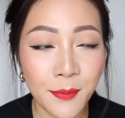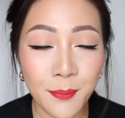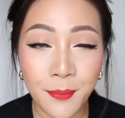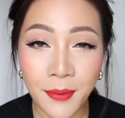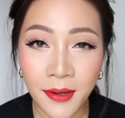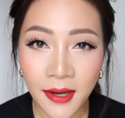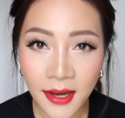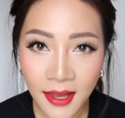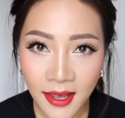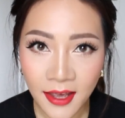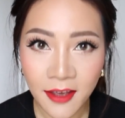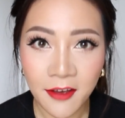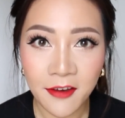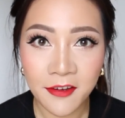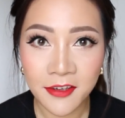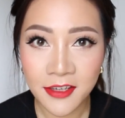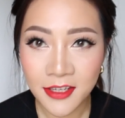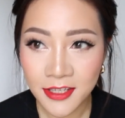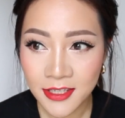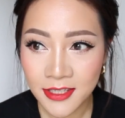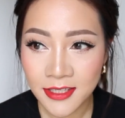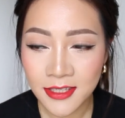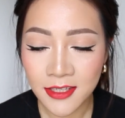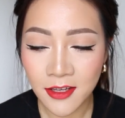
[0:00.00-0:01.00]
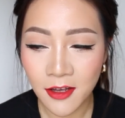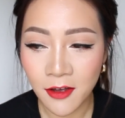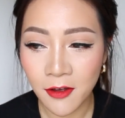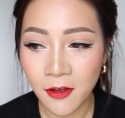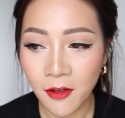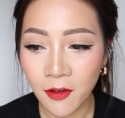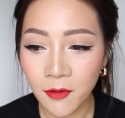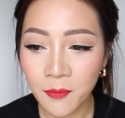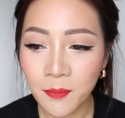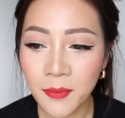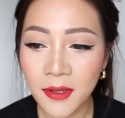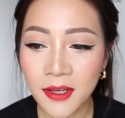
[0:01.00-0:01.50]
play on his
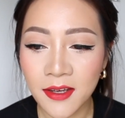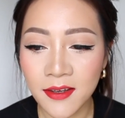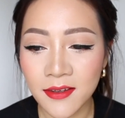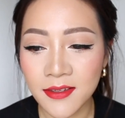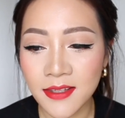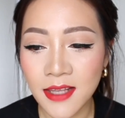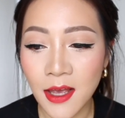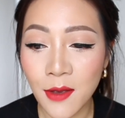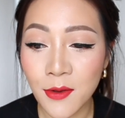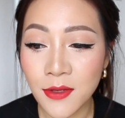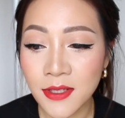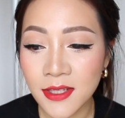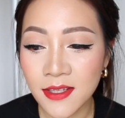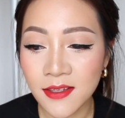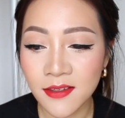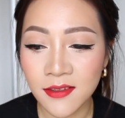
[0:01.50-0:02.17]
own because I was